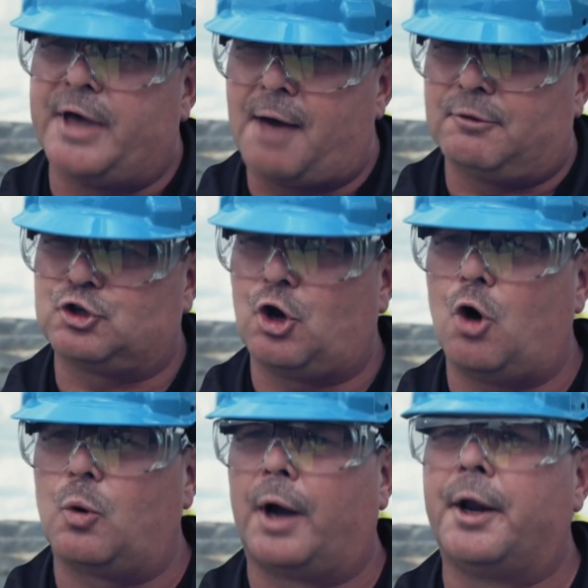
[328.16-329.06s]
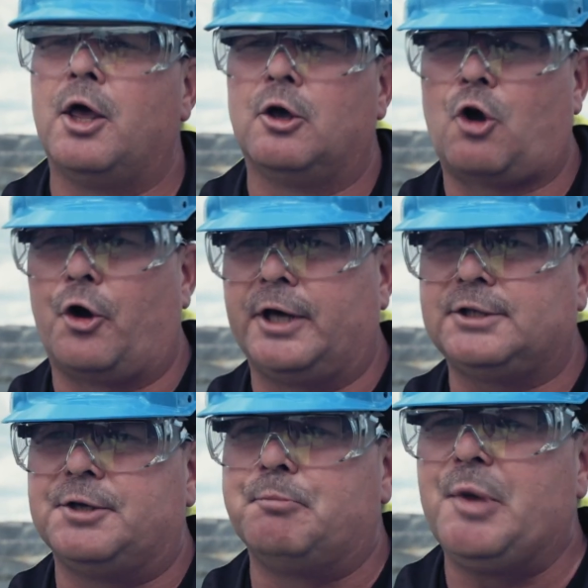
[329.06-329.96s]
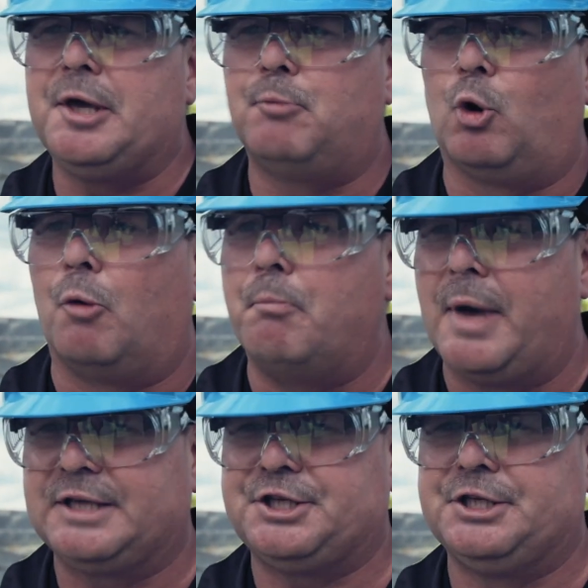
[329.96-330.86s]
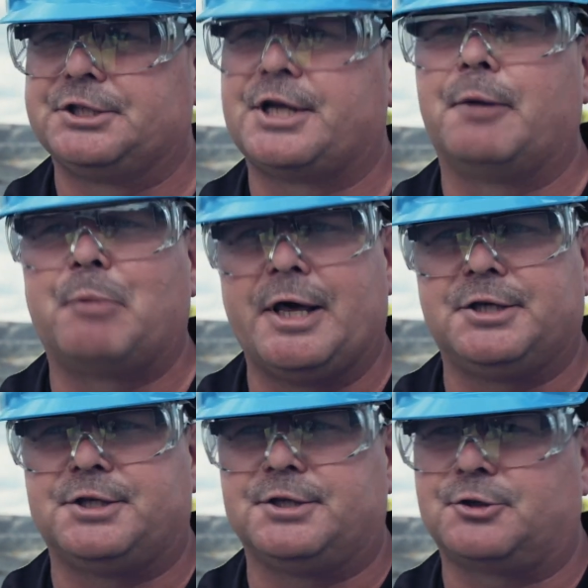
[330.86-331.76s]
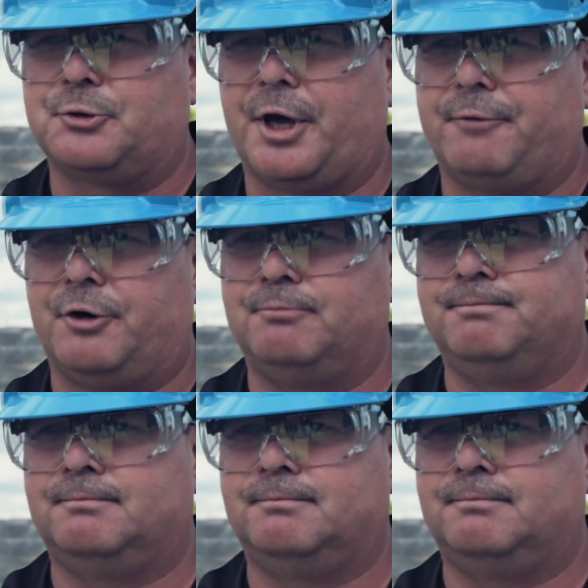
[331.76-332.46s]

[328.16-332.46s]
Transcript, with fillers: We have a slogan, connecting people, machines and places together.